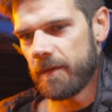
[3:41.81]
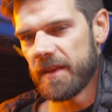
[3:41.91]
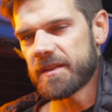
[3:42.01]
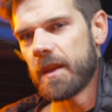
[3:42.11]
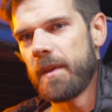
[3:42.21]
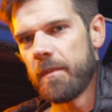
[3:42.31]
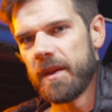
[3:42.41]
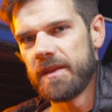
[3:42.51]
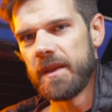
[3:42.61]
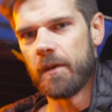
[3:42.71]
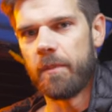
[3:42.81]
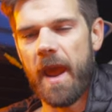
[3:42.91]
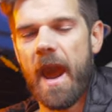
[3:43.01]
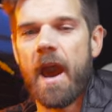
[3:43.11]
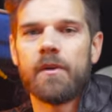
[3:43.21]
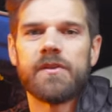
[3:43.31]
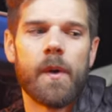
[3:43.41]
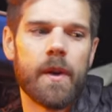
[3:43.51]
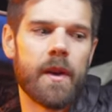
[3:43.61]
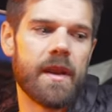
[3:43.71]
That's going to be a big deal. But how
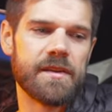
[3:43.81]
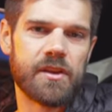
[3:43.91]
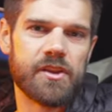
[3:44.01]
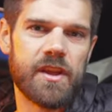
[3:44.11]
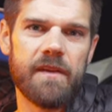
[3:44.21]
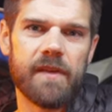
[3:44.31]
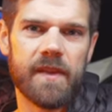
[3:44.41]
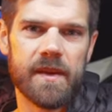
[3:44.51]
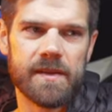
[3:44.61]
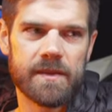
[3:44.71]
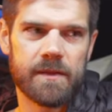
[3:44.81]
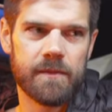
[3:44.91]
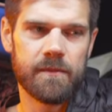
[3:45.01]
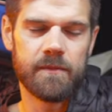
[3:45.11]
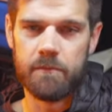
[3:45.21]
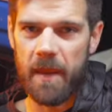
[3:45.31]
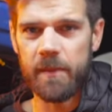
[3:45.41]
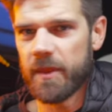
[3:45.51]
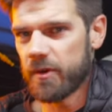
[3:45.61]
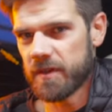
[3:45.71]
Toyota is achieving this,
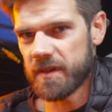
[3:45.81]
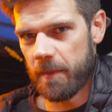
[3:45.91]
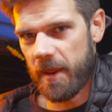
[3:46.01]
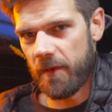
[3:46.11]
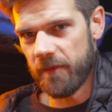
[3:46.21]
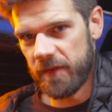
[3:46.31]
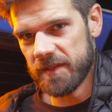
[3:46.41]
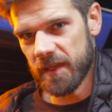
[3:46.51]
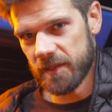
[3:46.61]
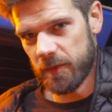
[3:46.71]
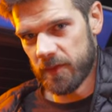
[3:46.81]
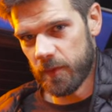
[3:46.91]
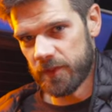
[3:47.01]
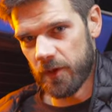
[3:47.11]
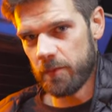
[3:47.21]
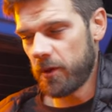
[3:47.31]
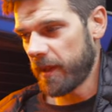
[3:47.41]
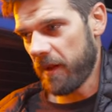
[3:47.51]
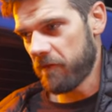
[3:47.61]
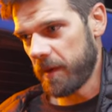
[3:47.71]
maybe they're just coming out with a V six with the twin turbo
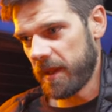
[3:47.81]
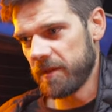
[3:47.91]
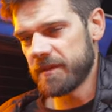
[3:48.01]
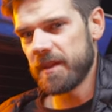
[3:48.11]
like everybody else